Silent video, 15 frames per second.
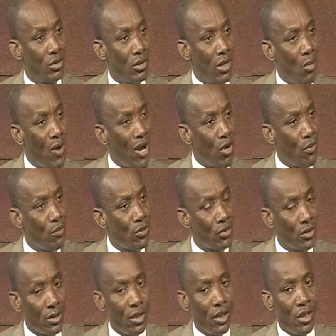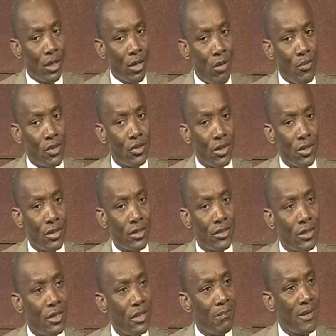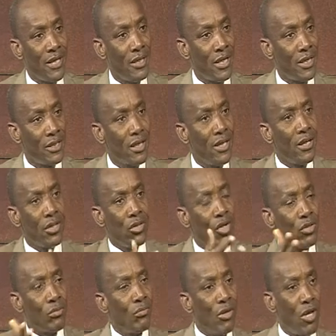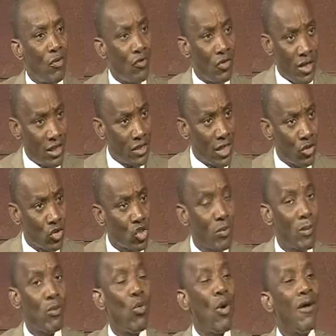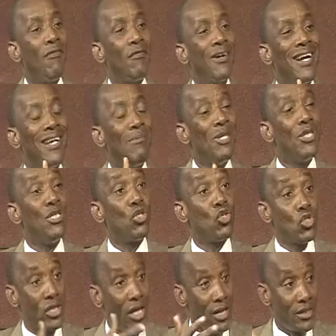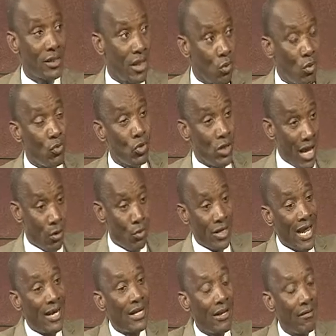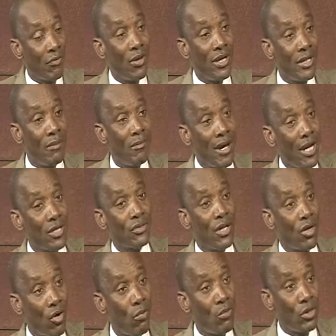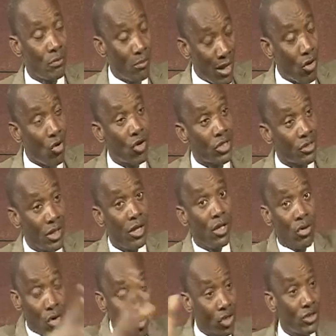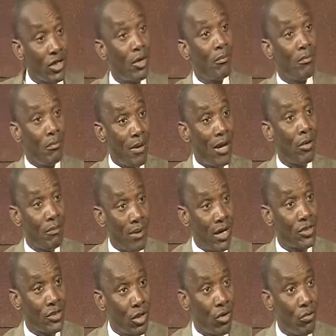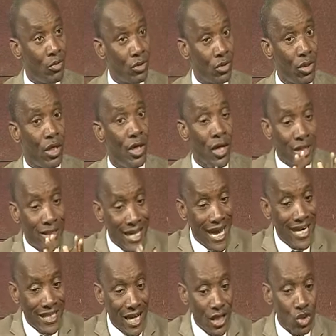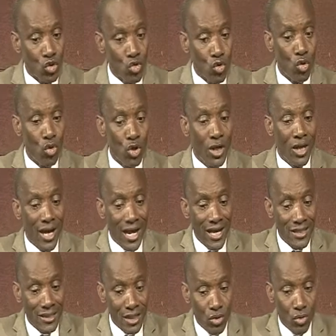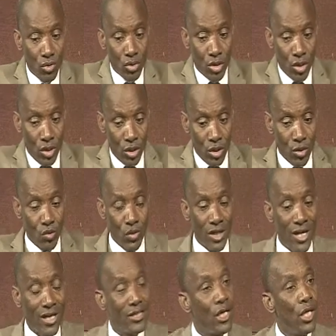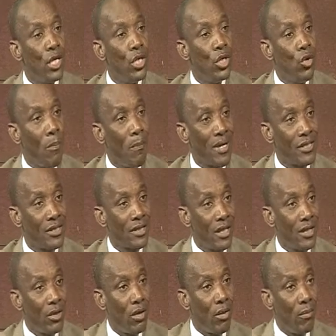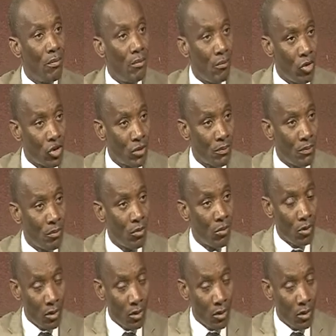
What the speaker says: And why commission? Commission is independent, not made up for legislators, people who have credibility in the society. Like 9/11, had a congressional binational commission. The idea is to go and say, look, we create a no-partisan or